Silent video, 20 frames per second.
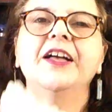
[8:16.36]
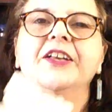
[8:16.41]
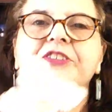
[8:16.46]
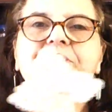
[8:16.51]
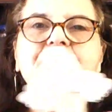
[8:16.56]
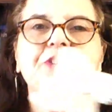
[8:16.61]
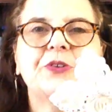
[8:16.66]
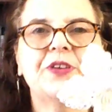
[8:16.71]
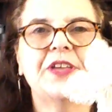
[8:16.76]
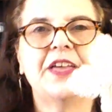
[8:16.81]

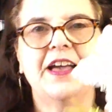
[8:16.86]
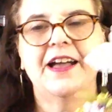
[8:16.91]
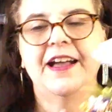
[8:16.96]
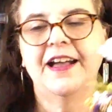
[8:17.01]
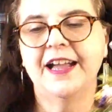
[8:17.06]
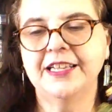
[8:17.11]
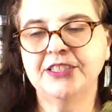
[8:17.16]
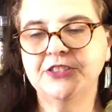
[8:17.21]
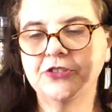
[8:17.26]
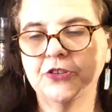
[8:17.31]
So yeah,
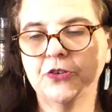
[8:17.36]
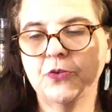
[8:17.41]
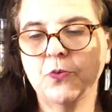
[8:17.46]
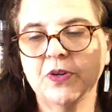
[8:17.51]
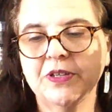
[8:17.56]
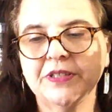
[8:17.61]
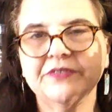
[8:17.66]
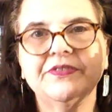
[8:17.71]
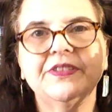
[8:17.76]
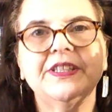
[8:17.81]
I took
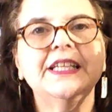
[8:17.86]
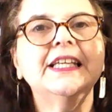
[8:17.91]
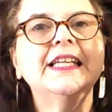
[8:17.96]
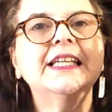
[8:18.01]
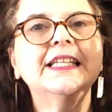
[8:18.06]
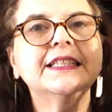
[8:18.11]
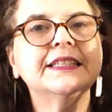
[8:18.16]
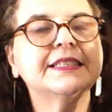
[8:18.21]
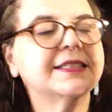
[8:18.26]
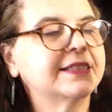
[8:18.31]
one of
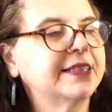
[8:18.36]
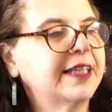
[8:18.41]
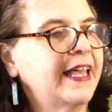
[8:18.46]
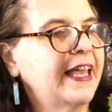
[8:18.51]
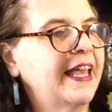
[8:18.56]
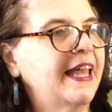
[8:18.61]
these